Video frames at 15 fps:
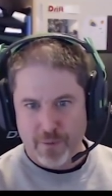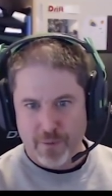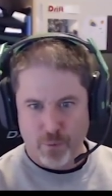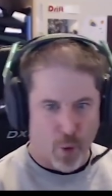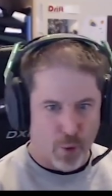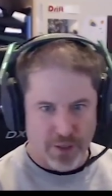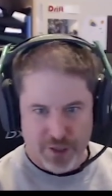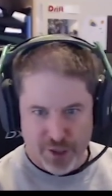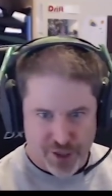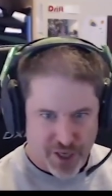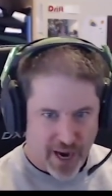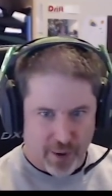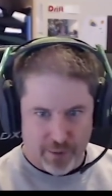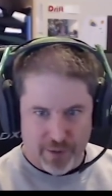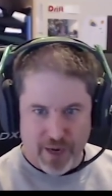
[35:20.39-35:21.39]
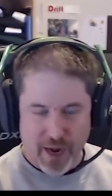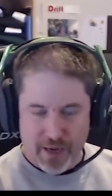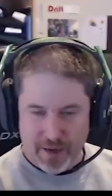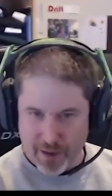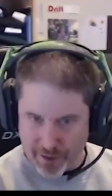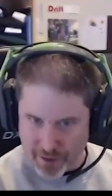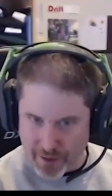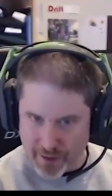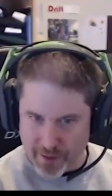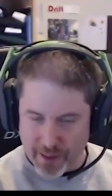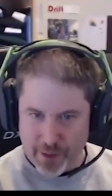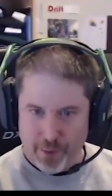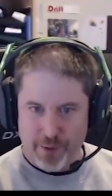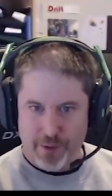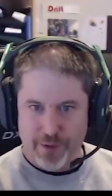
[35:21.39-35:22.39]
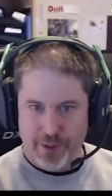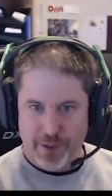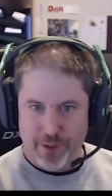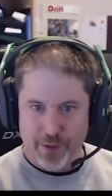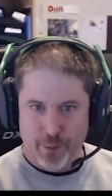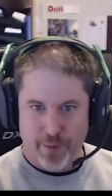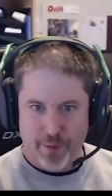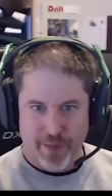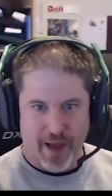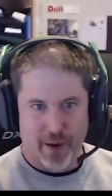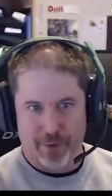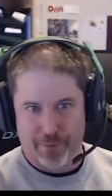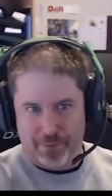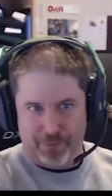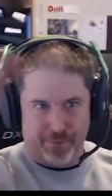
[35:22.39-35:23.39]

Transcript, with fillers: roll and shout kind of thing that you could do without